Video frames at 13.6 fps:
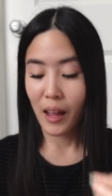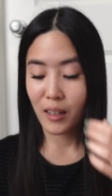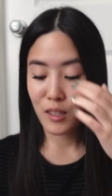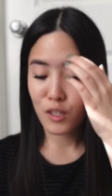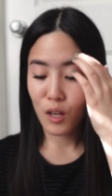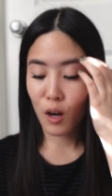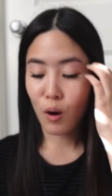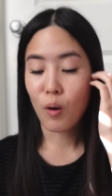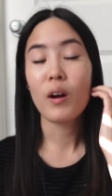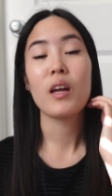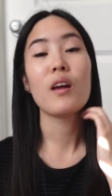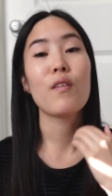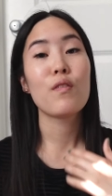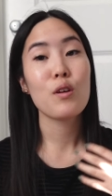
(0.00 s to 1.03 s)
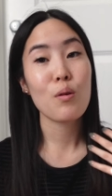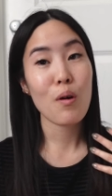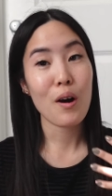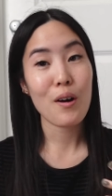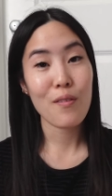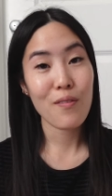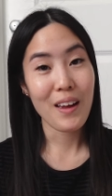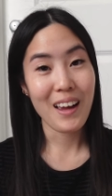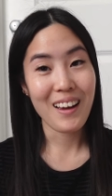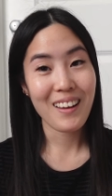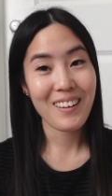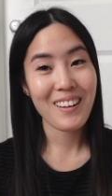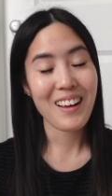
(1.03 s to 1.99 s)
And so if you are a
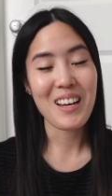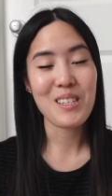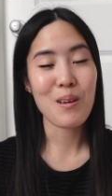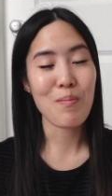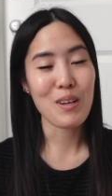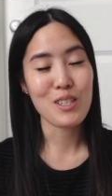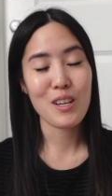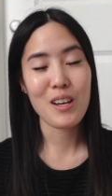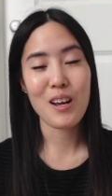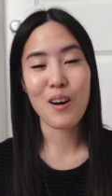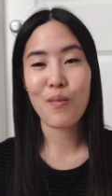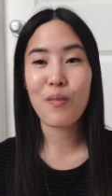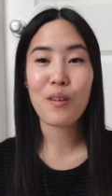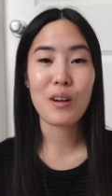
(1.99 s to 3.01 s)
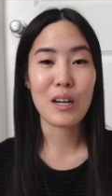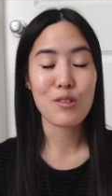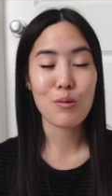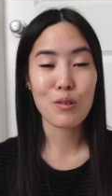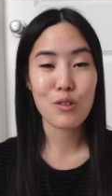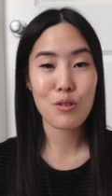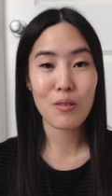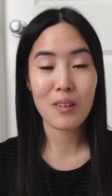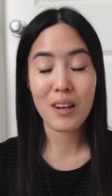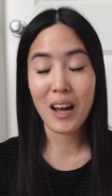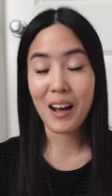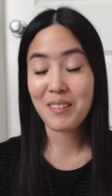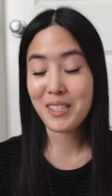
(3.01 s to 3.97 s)
fan, as I mentioned, of their actual
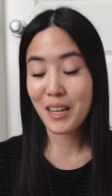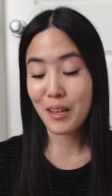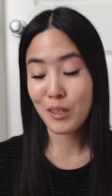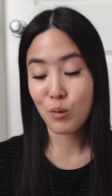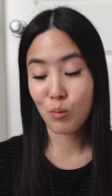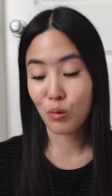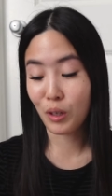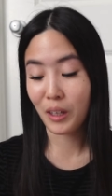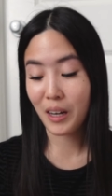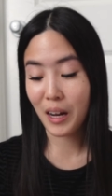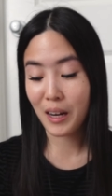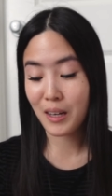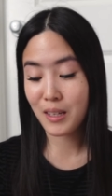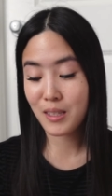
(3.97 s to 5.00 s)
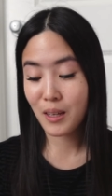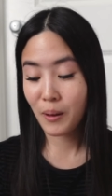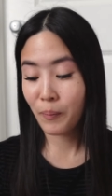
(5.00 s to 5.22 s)
Julie, I'd say it's really nice.